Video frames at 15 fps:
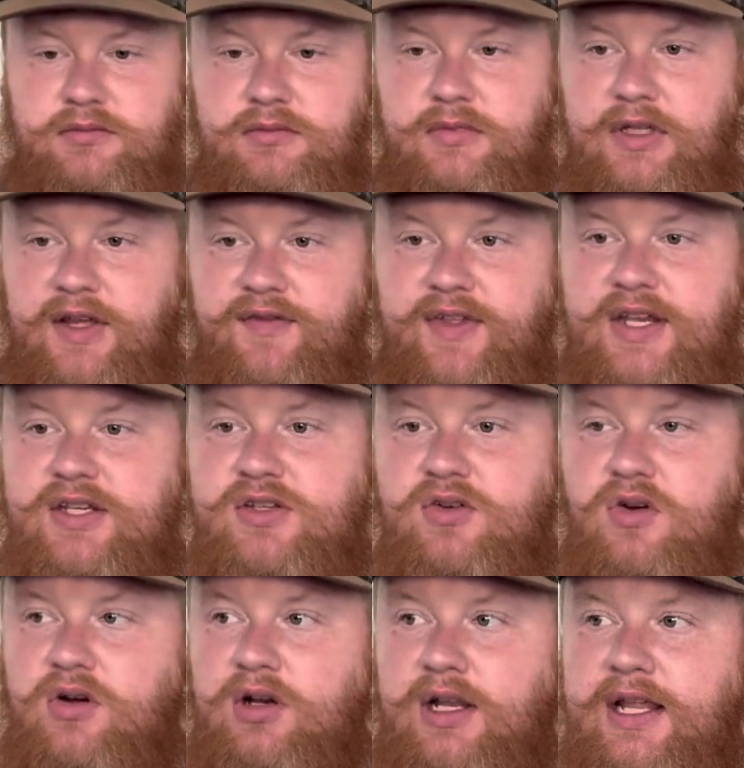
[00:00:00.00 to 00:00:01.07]
If these
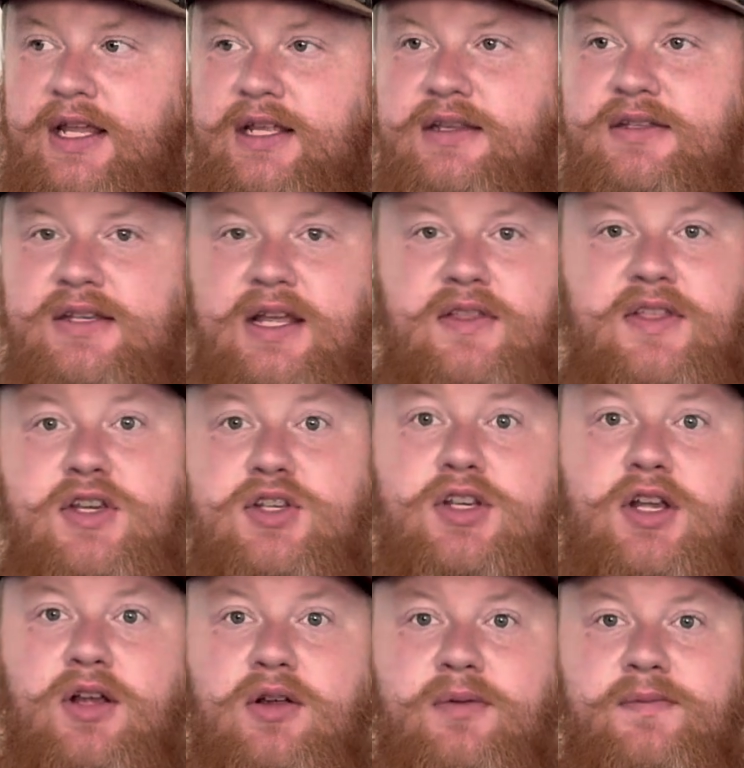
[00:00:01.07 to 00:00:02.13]
start leaking, say this
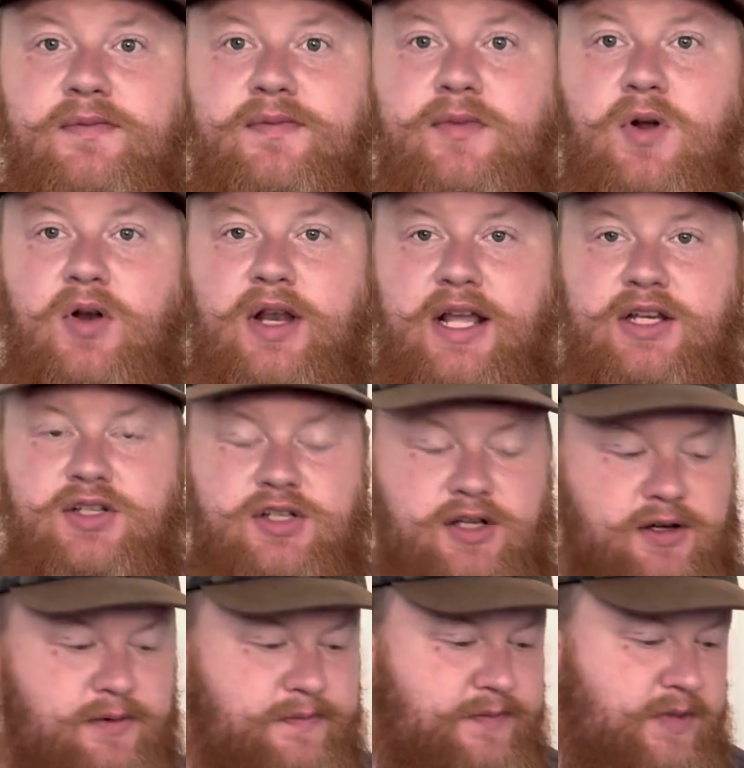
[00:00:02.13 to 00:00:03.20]
year or next
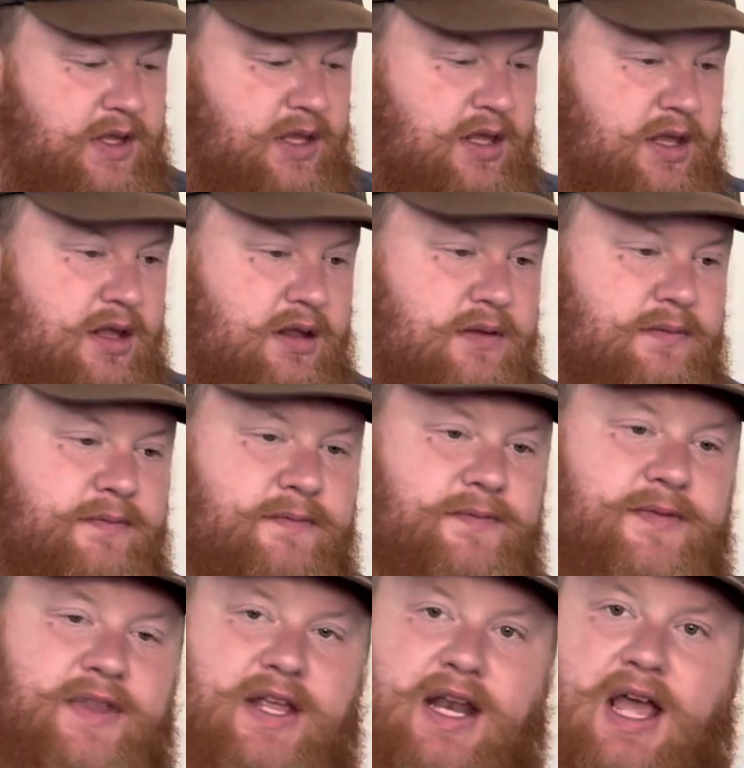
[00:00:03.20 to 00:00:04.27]
year,
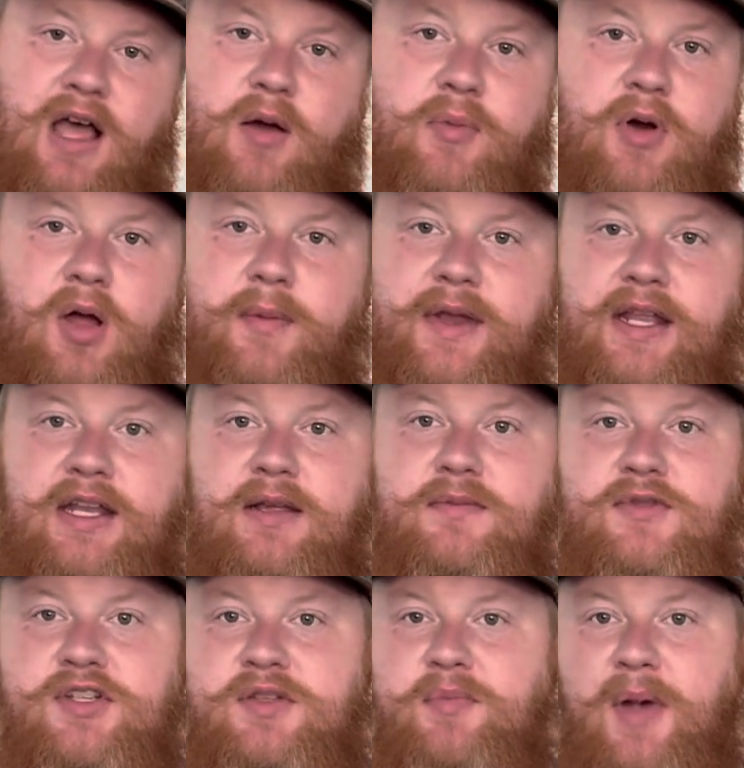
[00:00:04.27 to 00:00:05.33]
then I'll probably end up
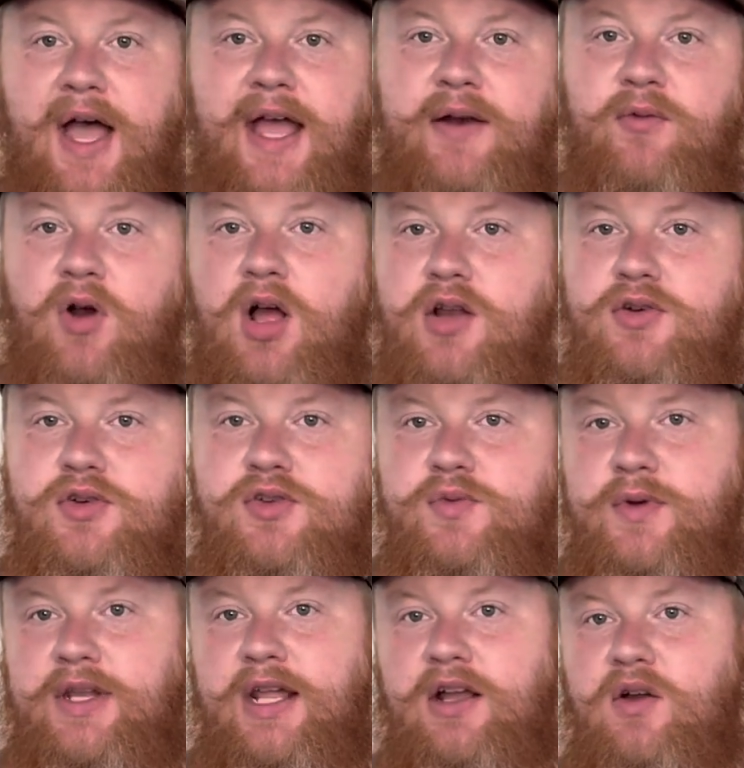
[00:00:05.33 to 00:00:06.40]
just buying Rogers
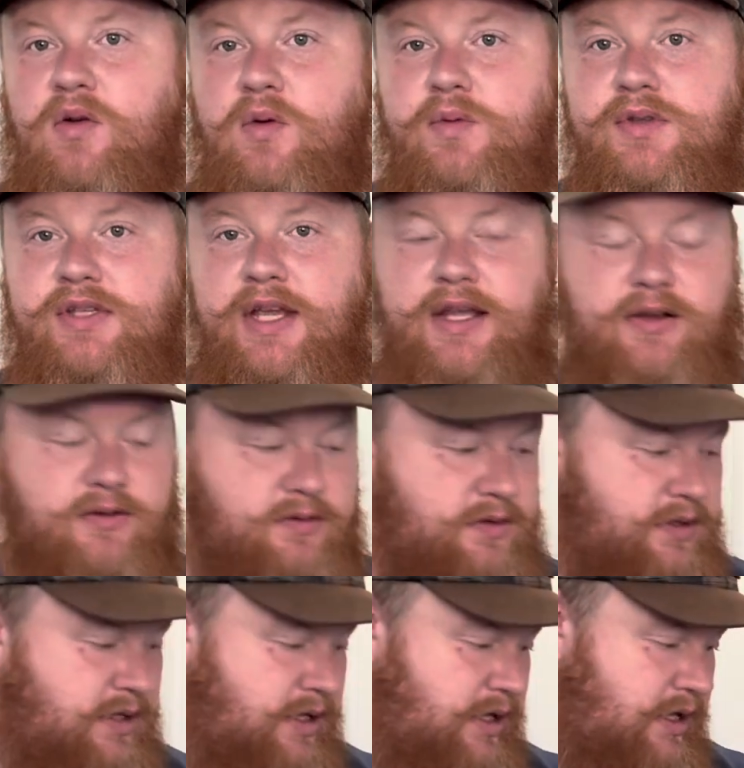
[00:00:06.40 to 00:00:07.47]
when they go on sale.
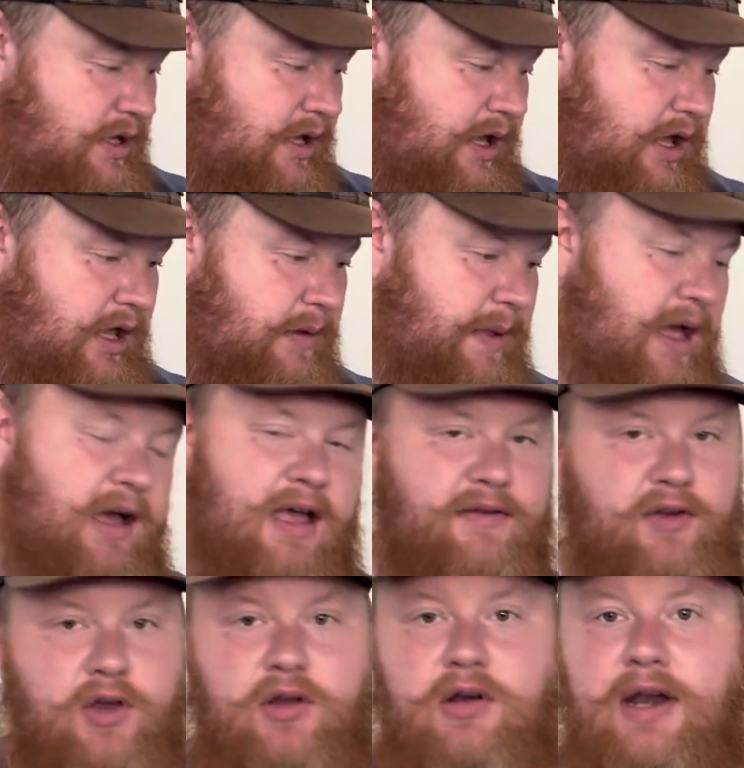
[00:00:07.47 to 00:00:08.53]
I'll have
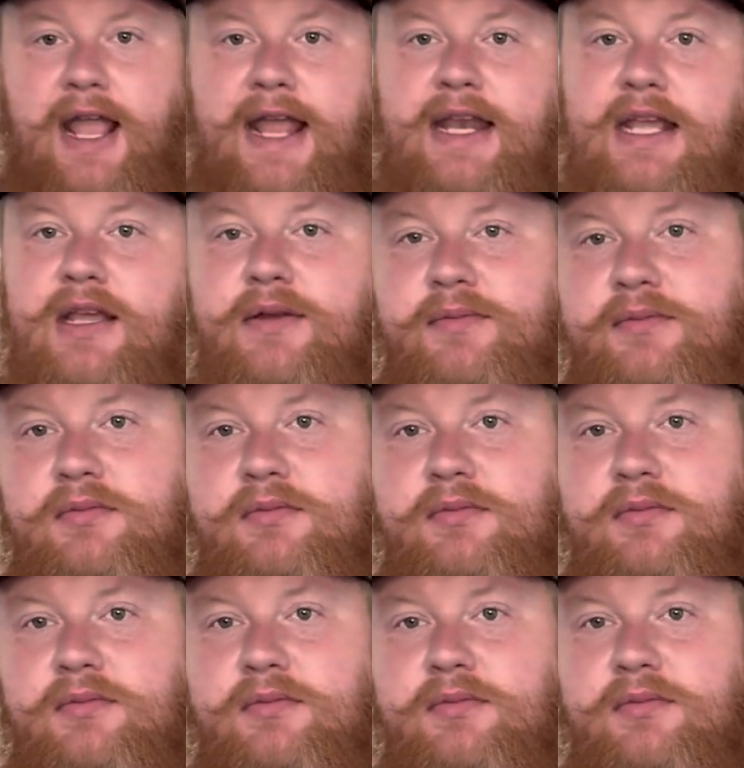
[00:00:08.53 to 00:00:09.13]
$180,